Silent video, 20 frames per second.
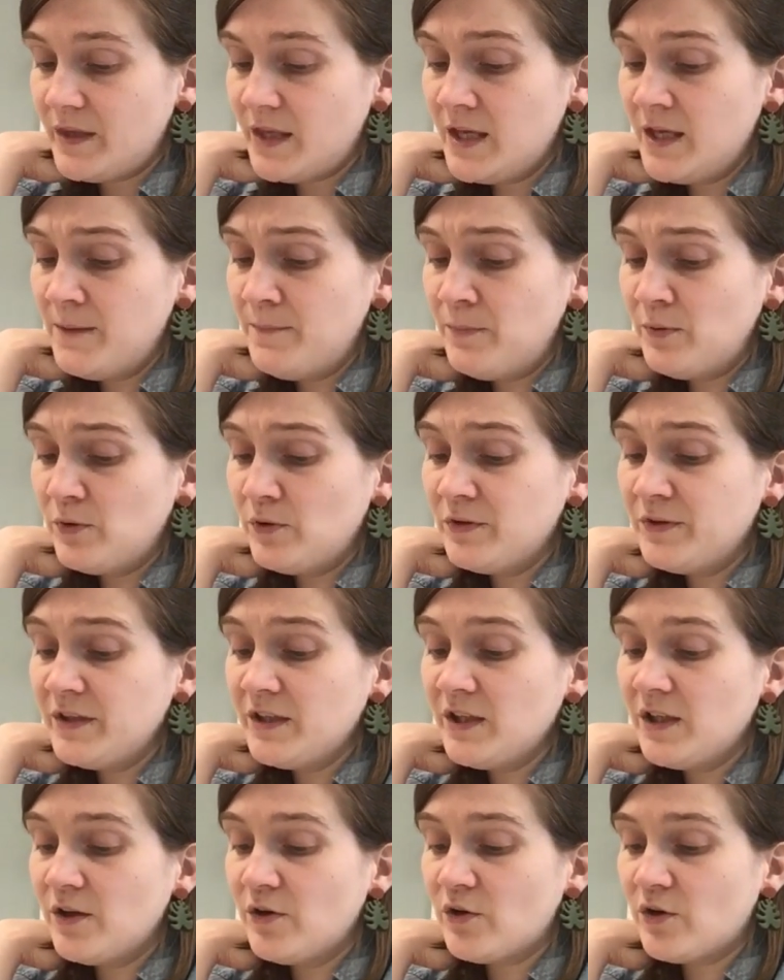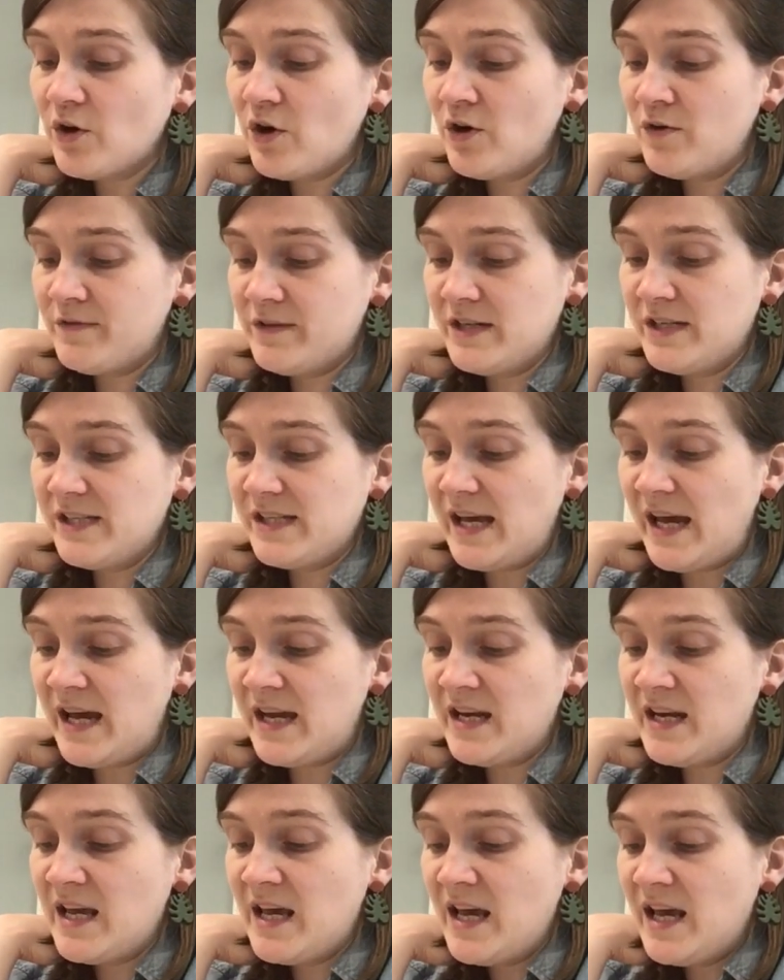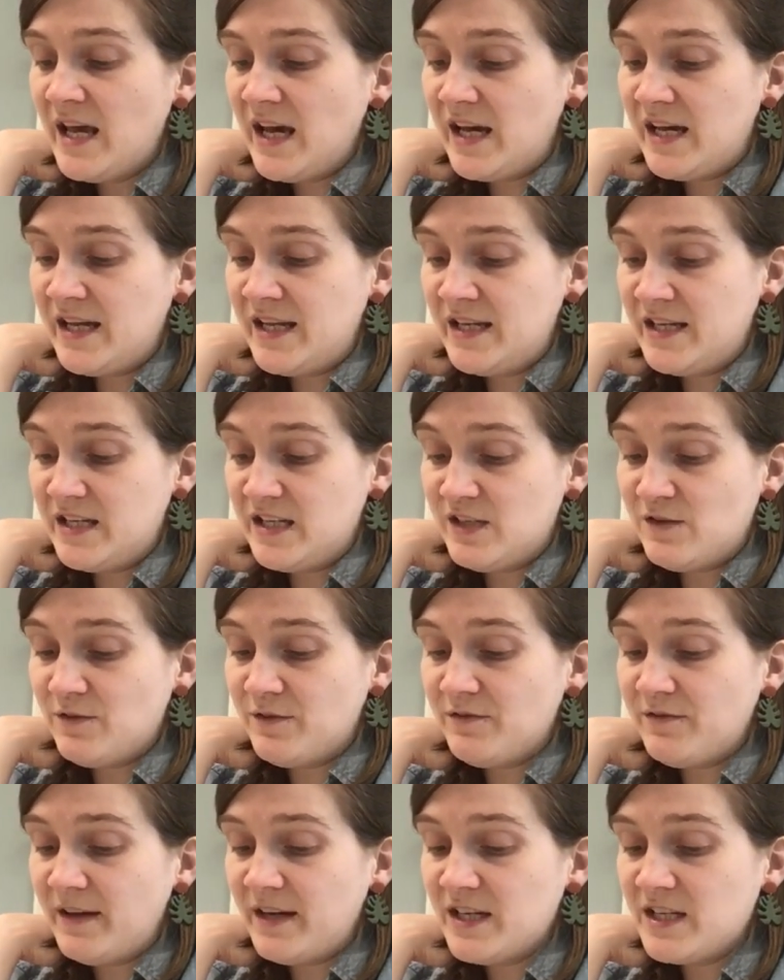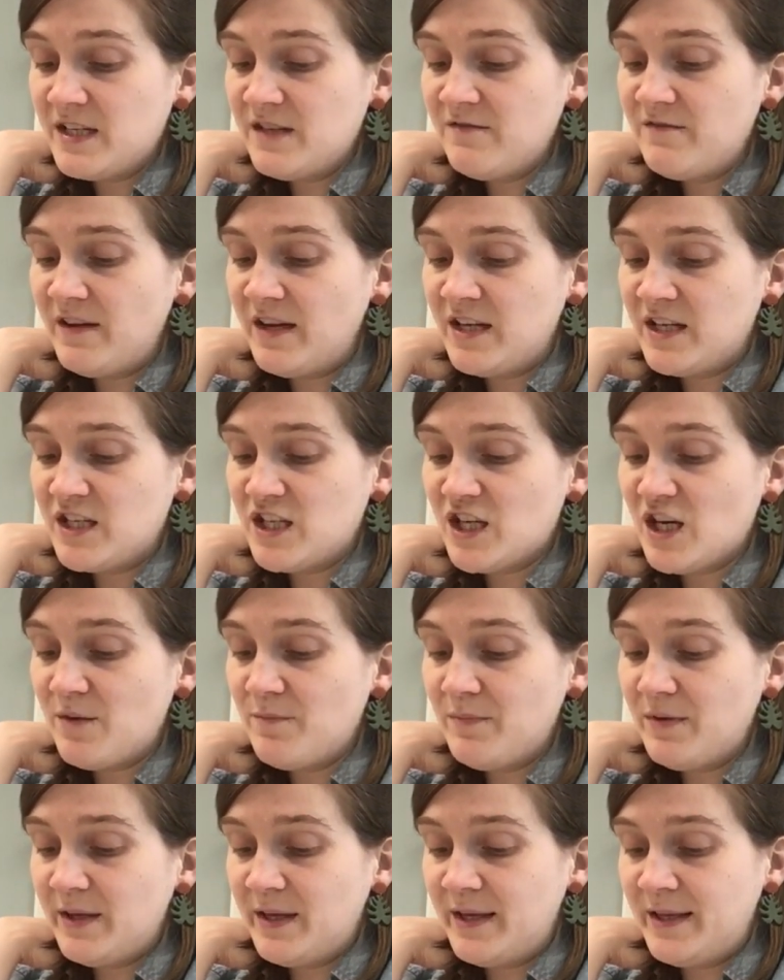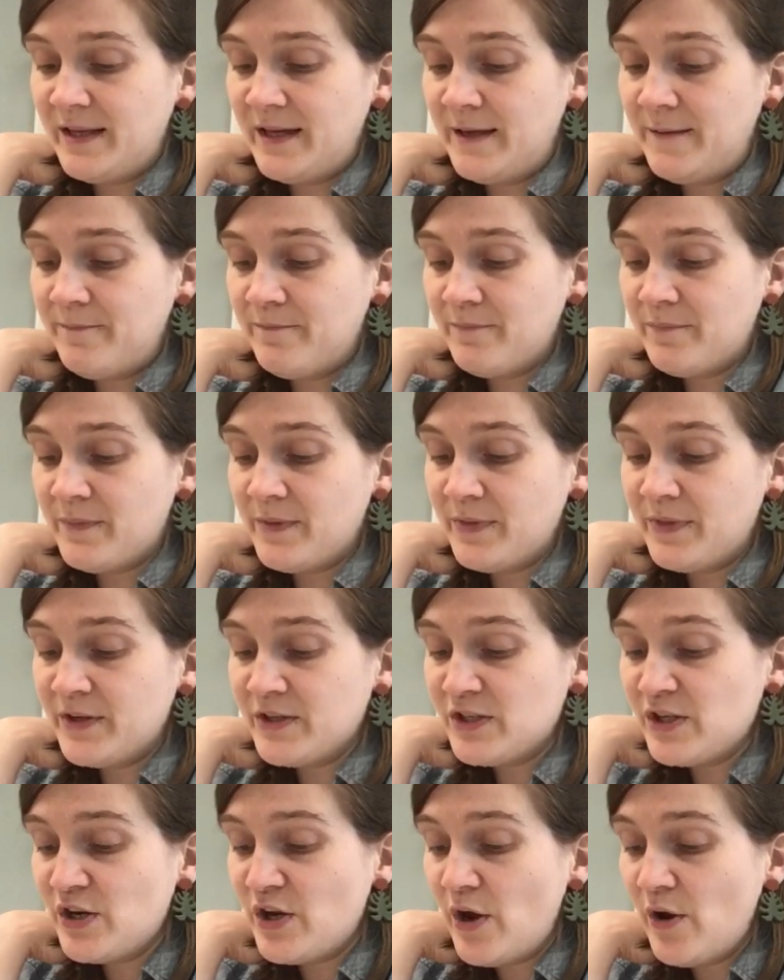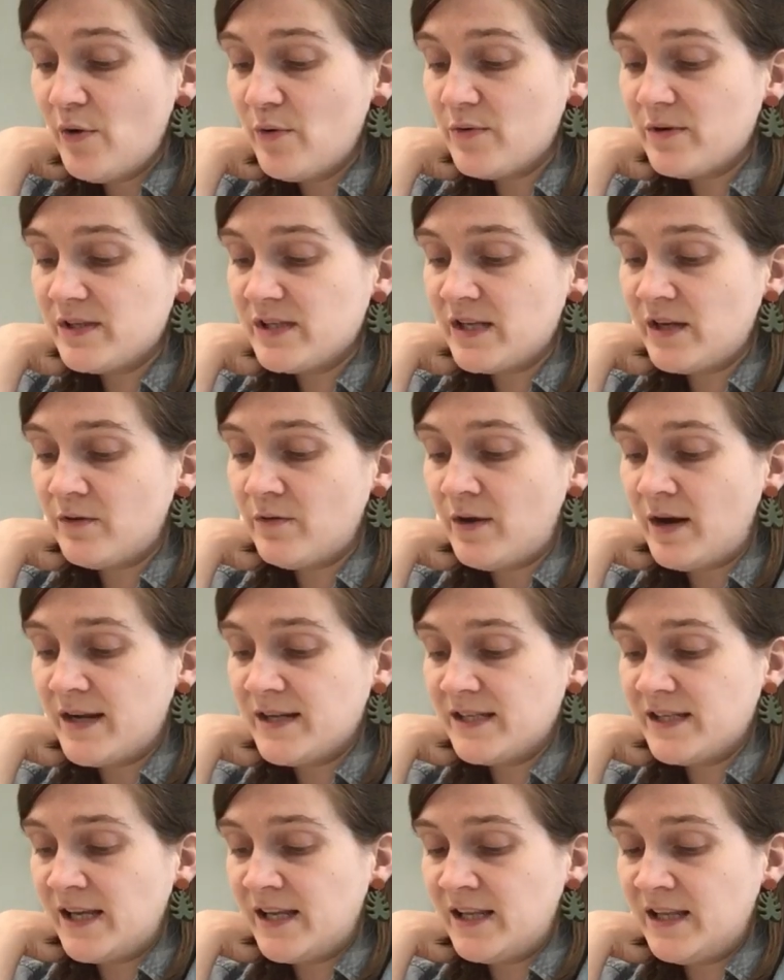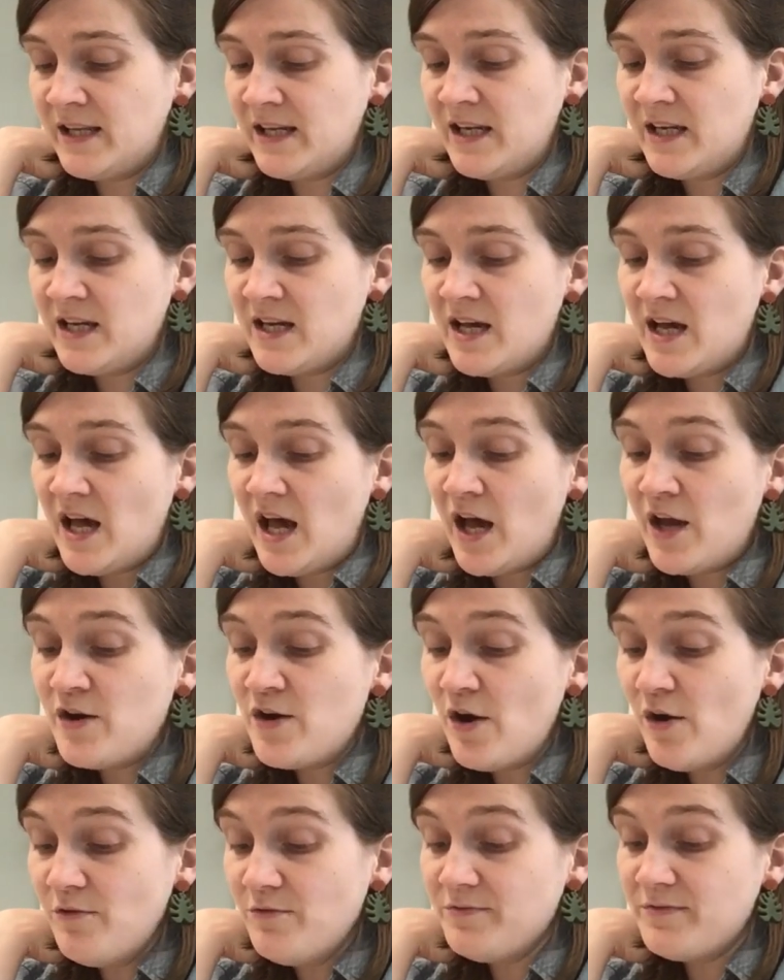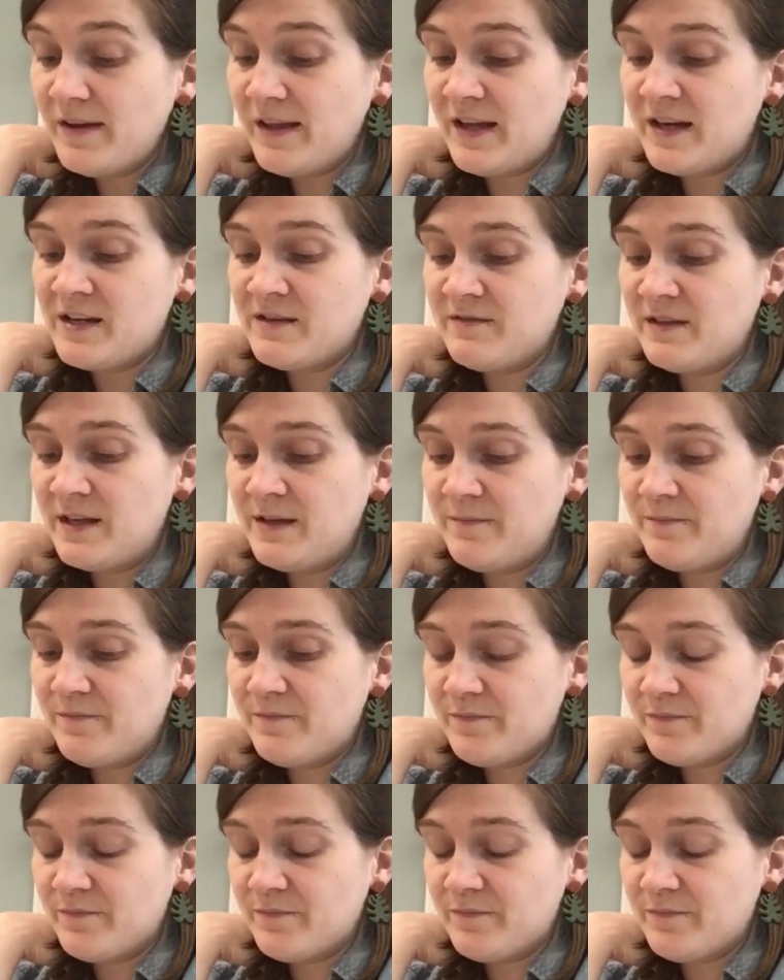He pulled the cloak over his head, and his reflection vanished completely. There's a note, said Ron suddenly. A note fell out of it.